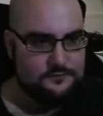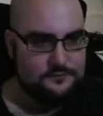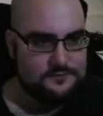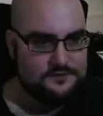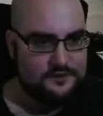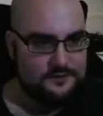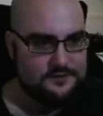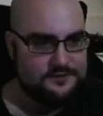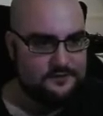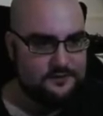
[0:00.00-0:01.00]
sell
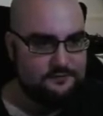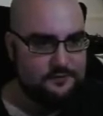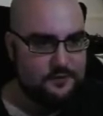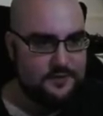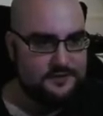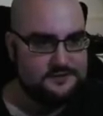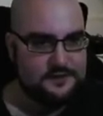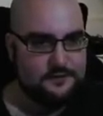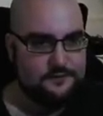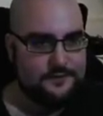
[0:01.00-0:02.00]
this. I don't even know why that's
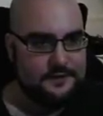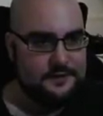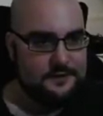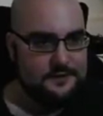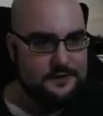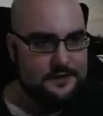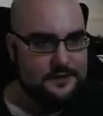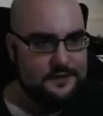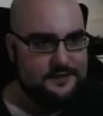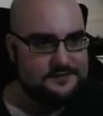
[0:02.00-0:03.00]
there.
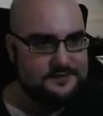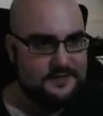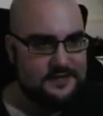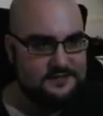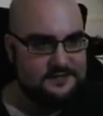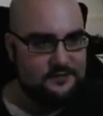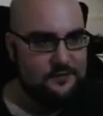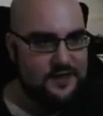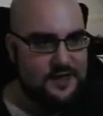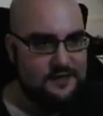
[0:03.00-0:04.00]
I guess the last thing
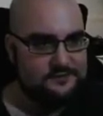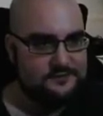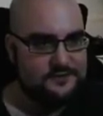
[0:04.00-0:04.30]
we have is